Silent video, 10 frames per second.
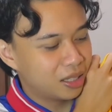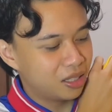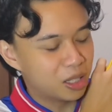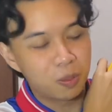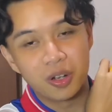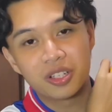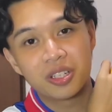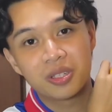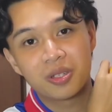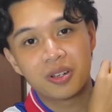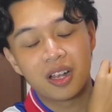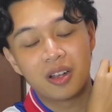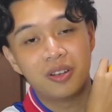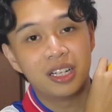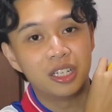this person's
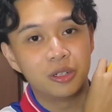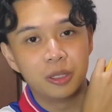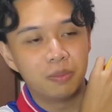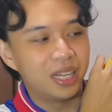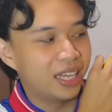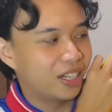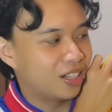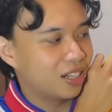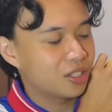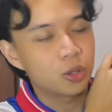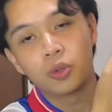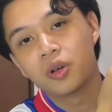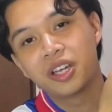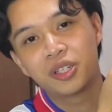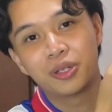a really good player.
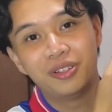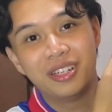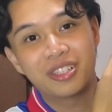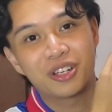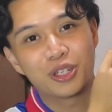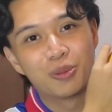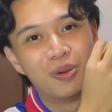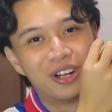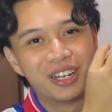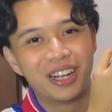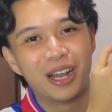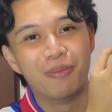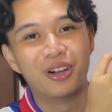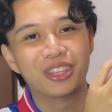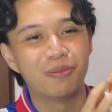So I should research more
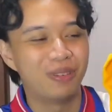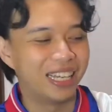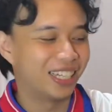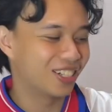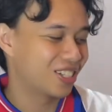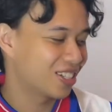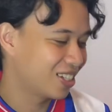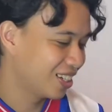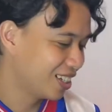about the players.